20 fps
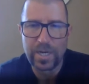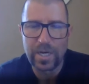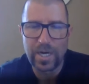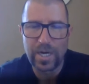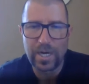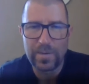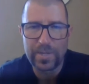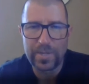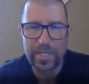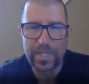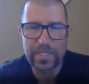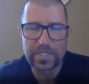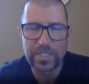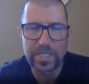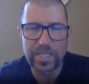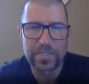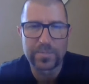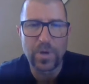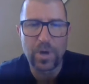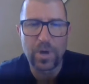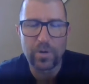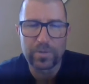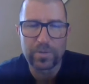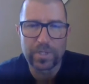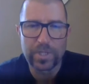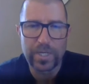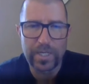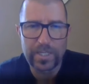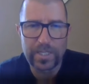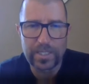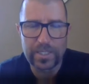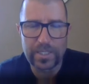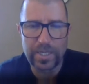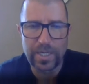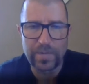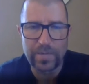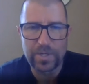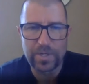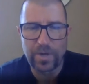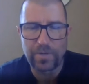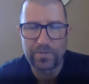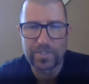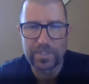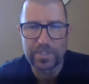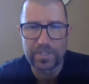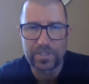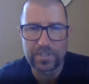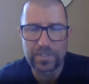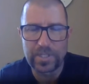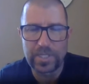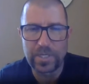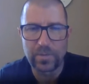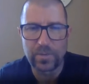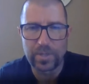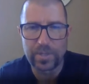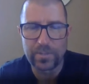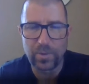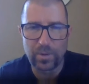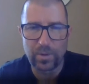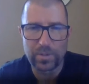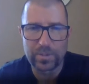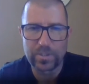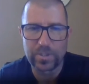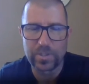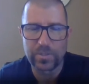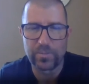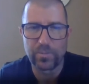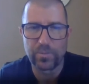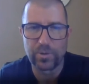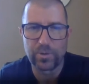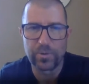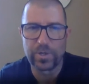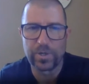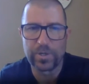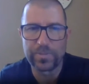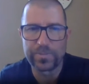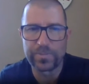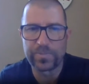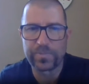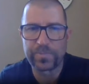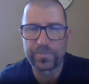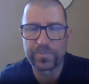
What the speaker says: And that's less malt related, but obviously equally important to the brewer.